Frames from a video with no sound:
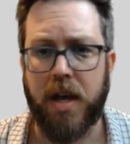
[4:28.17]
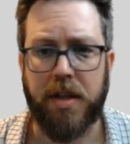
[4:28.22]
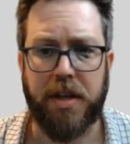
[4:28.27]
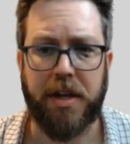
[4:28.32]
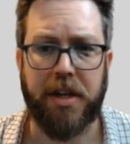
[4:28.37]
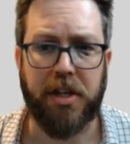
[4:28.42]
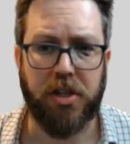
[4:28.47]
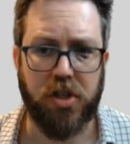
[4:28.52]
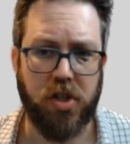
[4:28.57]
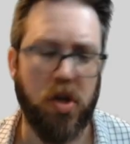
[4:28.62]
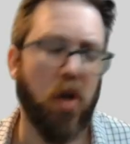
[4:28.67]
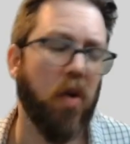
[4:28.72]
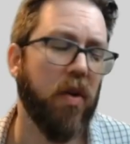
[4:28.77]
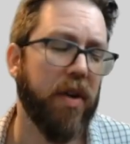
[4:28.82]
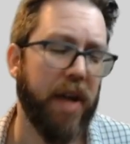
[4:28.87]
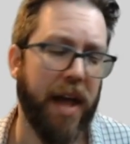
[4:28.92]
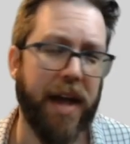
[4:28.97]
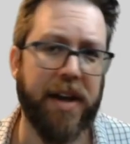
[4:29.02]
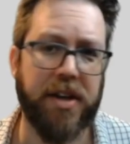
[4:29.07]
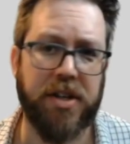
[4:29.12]
then install
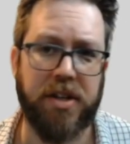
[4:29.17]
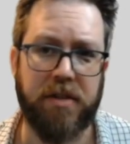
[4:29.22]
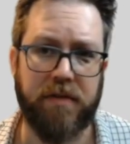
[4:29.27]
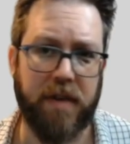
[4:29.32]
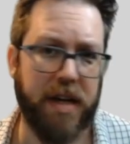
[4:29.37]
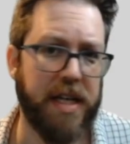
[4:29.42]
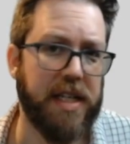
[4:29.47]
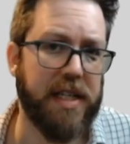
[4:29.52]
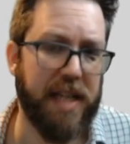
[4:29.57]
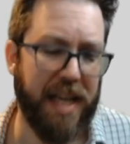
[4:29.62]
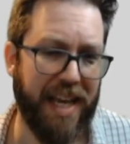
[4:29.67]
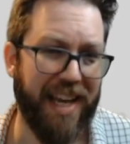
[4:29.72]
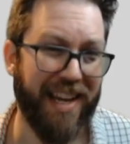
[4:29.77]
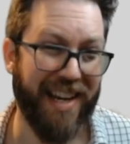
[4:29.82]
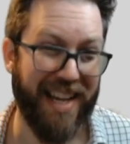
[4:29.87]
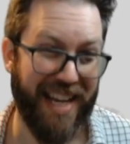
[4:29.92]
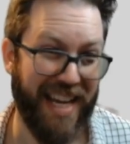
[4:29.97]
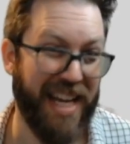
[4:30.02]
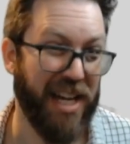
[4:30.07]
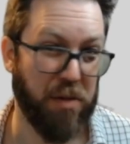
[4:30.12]
an edge device
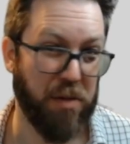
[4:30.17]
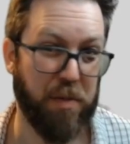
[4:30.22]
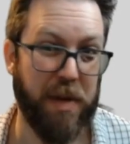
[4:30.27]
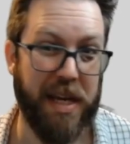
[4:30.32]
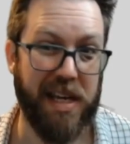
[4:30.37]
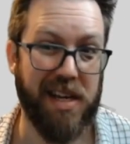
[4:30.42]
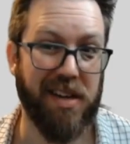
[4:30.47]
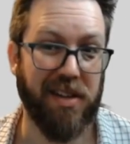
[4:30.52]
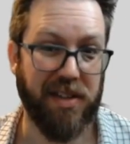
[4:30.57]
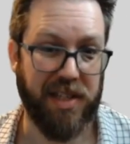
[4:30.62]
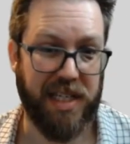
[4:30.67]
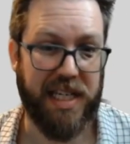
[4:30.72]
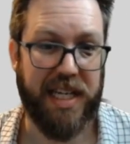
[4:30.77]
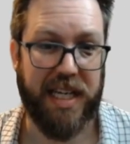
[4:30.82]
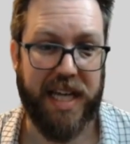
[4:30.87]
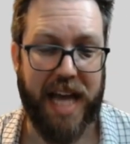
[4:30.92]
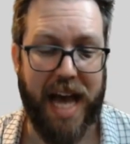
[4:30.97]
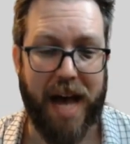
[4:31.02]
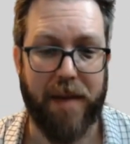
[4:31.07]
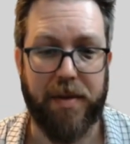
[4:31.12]
in each
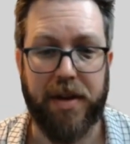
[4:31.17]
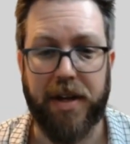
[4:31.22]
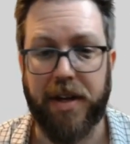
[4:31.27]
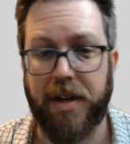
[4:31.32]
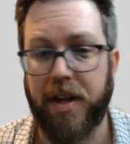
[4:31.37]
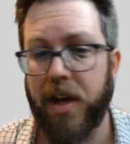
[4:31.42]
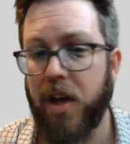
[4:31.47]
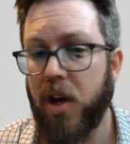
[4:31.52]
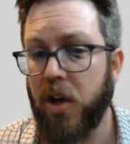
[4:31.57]
PLC cabinet.